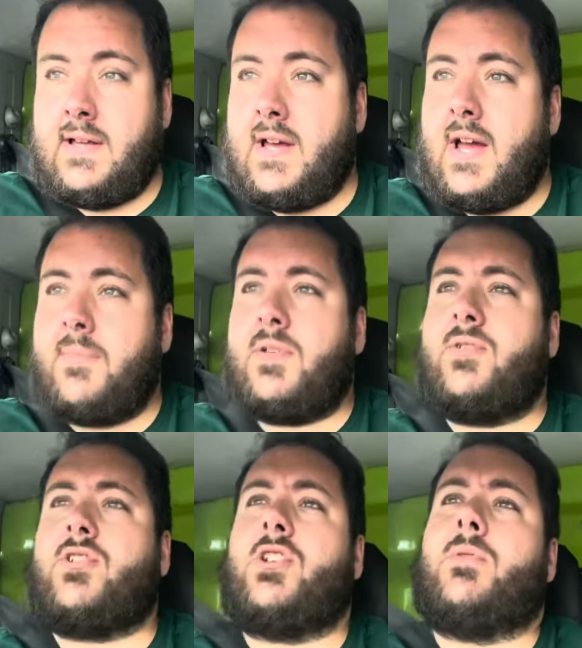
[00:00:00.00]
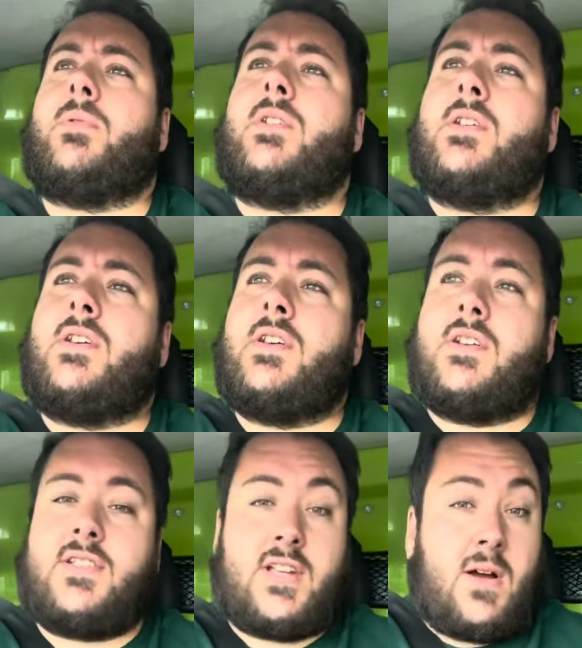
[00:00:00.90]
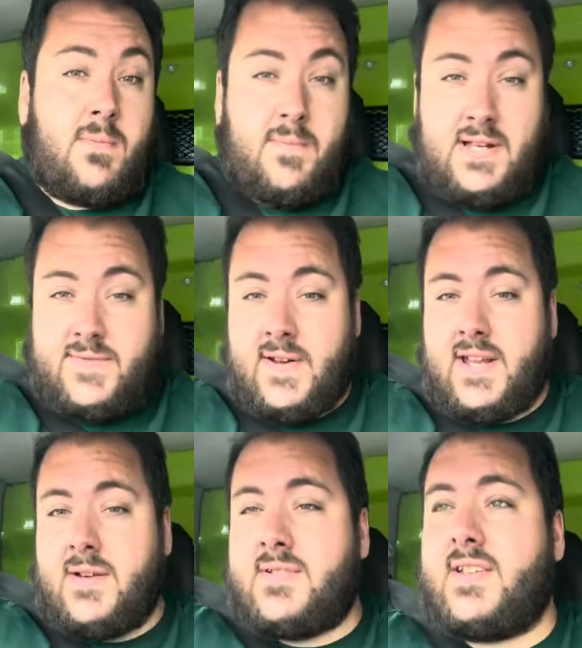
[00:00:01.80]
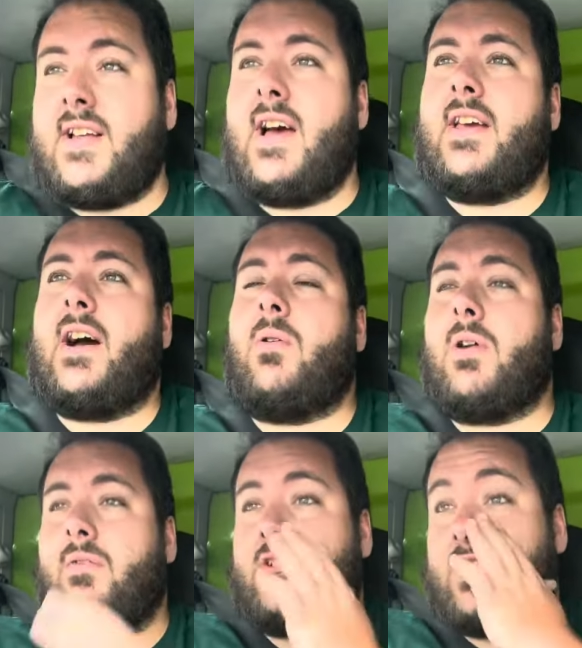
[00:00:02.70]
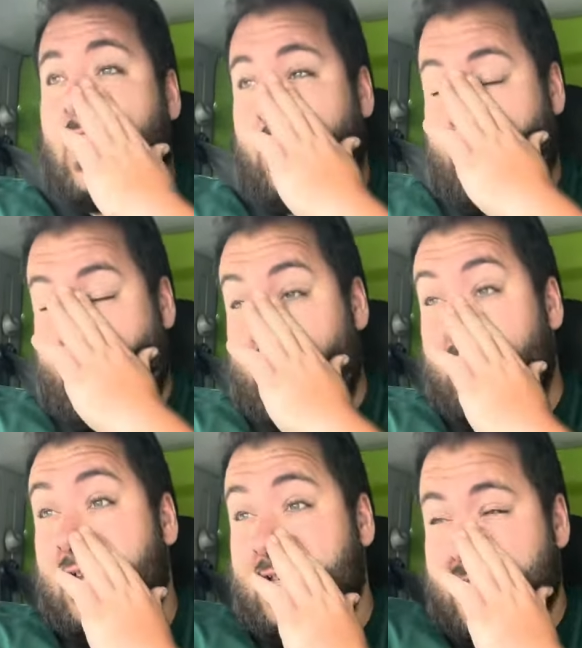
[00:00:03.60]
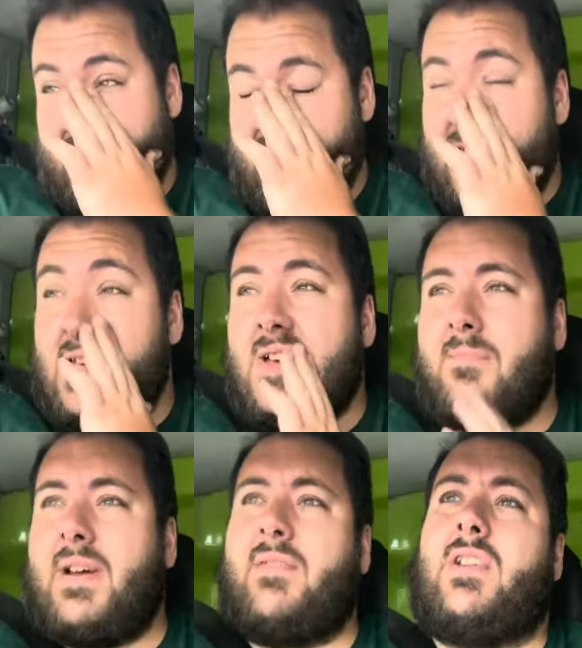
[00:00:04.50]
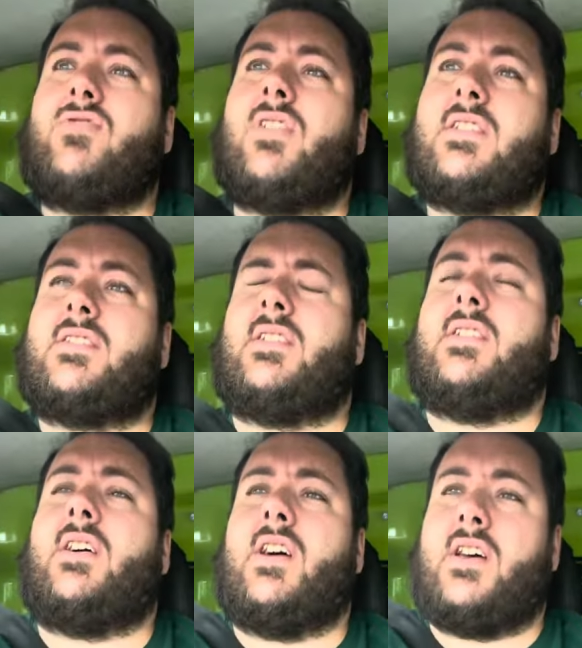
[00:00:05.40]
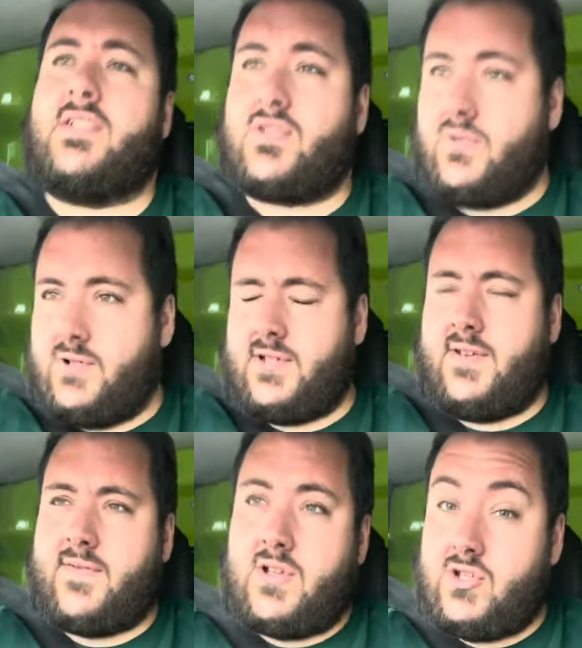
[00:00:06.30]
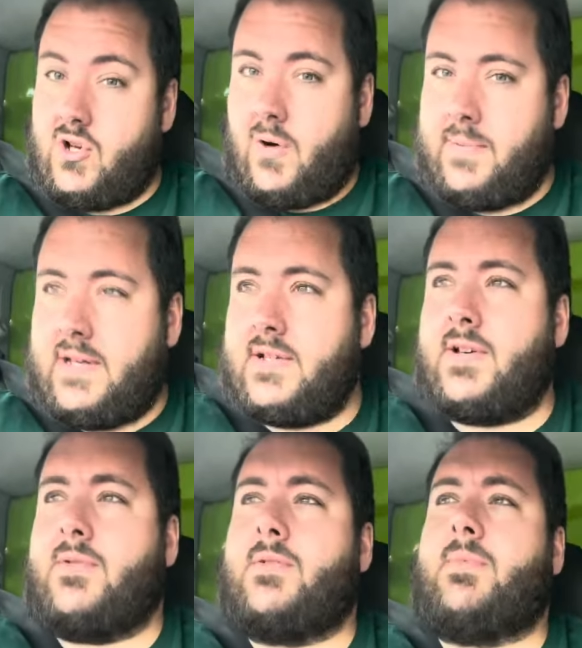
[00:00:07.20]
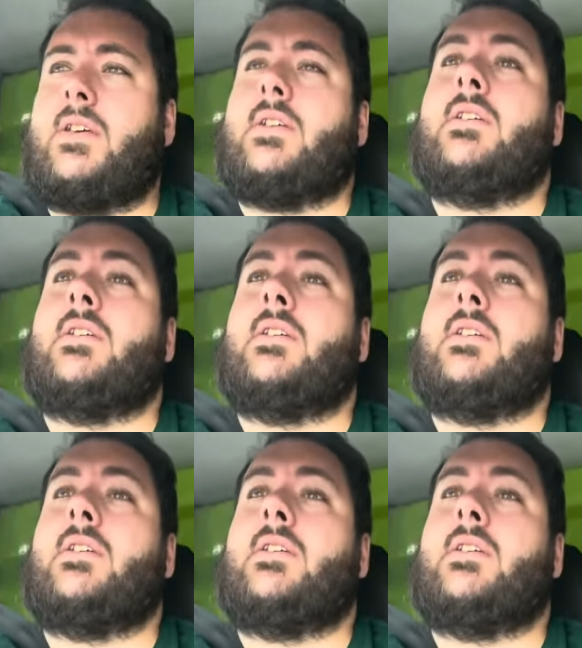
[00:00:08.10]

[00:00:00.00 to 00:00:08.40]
Hey YouTube. So this video today, I want to have a chat with you, and it's a bit of an interesting sort of topic, so to speak,